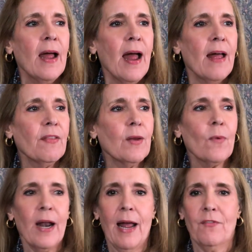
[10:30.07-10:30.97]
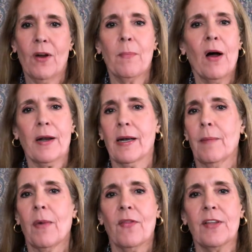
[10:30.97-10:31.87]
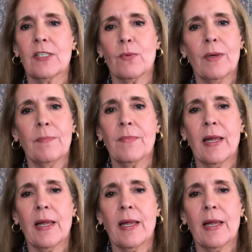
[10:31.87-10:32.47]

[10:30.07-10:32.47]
And then right after I bought it, I bought this one